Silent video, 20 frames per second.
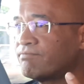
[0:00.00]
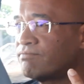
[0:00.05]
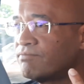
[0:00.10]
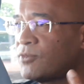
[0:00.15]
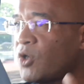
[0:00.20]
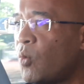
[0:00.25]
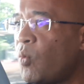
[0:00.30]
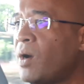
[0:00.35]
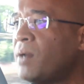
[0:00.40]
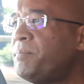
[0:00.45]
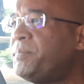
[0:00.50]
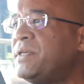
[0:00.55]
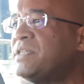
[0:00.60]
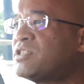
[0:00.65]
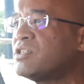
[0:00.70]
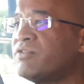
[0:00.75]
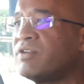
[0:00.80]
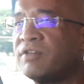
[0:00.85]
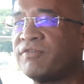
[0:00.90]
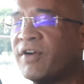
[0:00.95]
the one
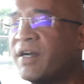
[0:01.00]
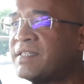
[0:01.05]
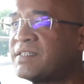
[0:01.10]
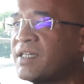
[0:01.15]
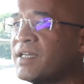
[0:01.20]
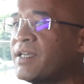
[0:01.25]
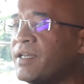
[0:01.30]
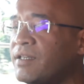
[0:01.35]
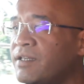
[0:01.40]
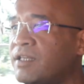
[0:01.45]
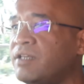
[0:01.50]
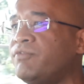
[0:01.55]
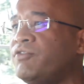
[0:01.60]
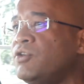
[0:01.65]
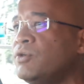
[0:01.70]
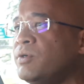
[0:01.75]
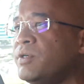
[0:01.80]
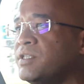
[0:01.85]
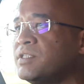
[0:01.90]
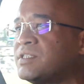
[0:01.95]
piece of advice I can give
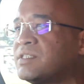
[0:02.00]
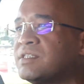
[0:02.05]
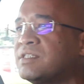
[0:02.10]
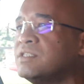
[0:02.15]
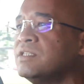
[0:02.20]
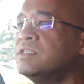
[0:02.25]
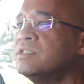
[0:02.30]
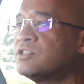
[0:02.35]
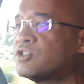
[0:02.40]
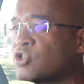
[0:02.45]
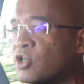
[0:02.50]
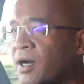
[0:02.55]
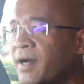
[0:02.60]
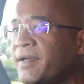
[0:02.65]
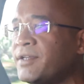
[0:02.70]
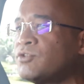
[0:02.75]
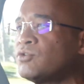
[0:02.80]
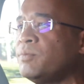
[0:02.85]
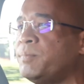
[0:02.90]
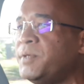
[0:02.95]
you is
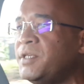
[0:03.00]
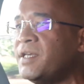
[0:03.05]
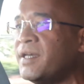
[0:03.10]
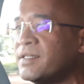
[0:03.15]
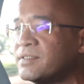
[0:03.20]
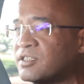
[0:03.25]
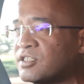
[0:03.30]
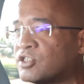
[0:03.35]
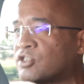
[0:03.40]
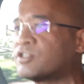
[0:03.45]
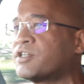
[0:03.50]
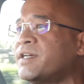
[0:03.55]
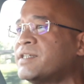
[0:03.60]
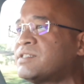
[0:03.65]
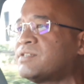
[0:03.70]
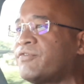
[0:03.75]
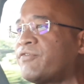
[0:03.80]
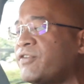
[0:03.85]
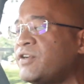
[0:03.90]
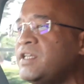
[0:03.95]
try to be as
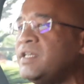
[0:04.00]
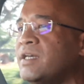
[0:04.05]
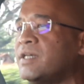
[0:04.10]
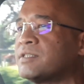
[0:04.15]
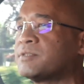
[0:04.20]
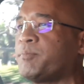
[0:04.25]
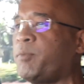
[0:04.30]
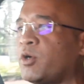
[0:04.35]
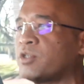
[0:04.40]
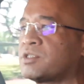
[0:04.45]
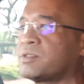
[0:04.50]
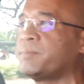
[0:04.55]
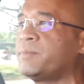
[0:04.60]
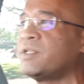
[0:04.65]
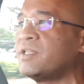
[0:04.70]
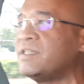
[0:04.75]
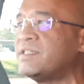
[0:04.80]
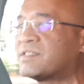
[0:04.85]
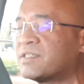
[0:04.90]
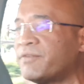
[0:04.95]
stress-free as
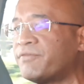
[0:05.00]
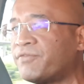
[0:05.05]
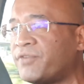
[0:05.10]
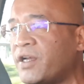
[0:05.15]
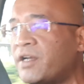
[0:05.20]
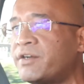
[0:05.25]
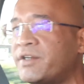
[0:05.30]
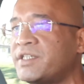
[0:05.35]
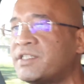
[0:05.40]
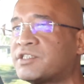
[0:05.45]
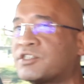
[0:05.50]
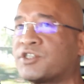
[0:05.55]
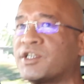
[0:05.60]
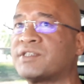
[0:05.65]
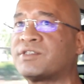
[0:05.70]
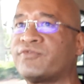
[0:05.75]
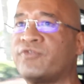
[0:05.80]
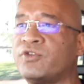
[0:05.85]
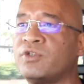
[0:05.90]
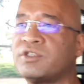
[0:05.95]
possible. It's a very
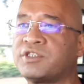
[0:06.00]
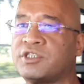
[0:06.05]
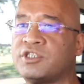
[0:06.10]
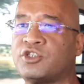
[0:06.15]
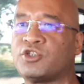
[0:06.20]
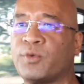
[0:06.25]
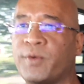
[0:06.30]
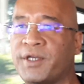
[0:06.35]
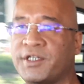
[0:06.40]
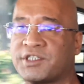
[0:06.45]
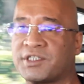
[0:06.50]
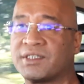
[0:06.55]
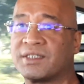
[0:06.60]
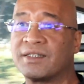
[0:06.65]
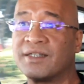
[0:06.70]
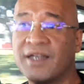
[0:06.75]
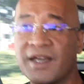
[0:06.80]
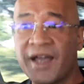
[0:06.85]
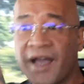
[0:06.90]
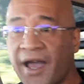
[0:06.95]
stressful situation,
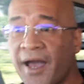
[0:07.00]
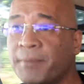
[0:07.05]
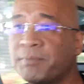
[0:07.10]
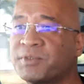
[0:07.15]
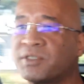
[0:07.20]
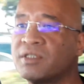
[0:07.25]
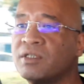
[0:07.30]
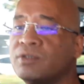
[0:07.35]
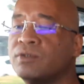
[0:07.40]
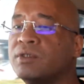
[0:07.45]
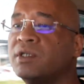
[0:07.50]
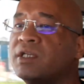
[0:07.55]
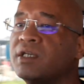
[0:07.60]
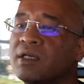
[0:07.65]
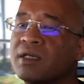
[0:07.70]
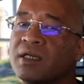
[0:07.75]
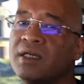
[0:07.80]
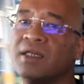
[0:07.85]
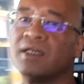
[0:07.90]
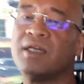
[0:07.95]
absolutely.
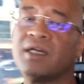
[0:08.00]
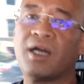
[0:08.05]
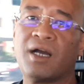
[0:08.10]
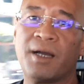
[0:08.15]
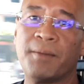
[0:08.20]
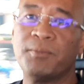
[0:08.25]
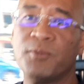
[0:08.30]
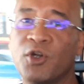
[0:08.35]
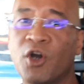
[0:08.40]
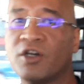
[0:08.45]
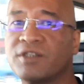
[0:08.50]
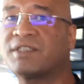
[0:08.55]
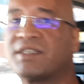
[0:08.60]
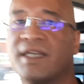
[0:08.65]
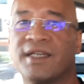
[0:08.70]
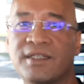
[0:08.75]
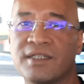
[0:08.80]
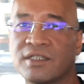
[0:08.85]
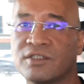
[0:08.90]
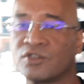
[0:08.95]
I'm not
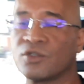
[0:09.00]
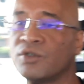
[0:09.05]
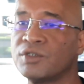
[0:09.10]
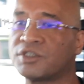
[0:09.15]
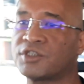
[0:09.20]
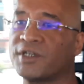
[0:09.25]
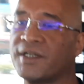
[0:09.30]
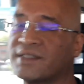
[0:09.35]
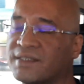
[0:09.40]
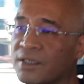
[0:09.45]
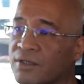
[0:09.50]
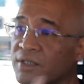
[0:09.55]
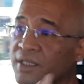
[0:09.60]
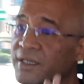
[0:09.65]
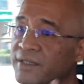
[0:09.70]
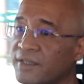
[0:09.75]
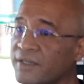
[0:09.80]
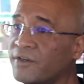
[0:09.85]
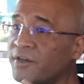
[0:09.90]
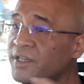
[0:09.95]
saying there's no stress out
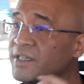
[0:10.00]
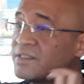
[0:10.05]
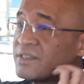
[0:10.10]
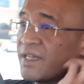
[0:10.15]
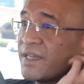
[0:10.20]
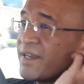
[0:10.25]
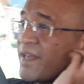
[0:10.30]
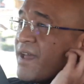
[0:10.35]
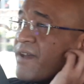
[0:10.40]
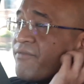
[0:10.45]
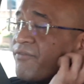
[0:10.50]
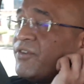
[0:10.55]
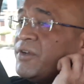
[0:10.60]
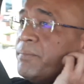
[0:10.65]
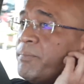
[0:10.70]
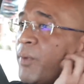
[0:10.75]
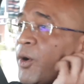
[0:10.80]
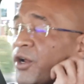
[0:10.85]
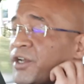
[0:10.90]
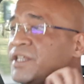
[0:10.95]
there. There is, and
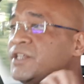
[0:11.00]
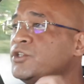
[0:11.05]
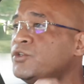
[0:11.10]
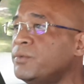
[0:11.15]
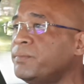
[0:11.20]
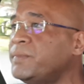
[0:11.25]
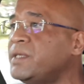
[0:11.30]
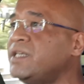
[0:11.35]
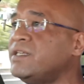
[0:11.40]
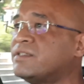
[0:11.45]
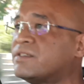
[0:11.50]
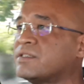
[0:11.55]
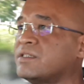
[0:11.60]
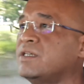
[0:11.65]
everybody you meet